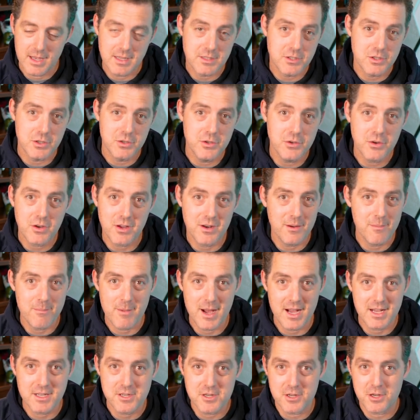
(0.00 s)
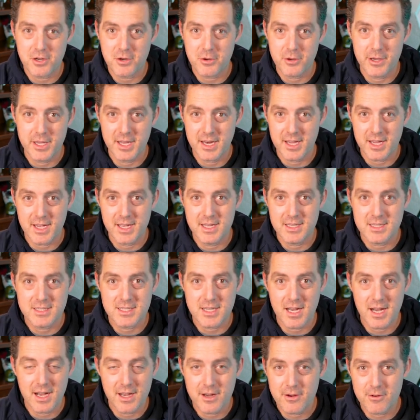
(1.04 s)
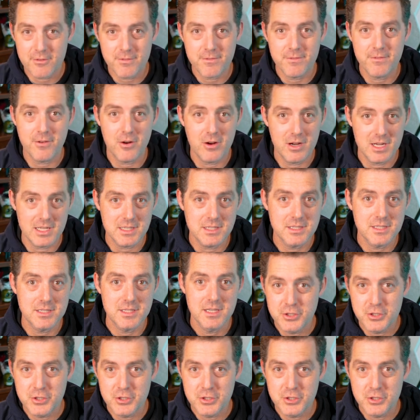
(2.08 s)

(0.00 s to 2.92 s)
And so you can imagine creating entire fonts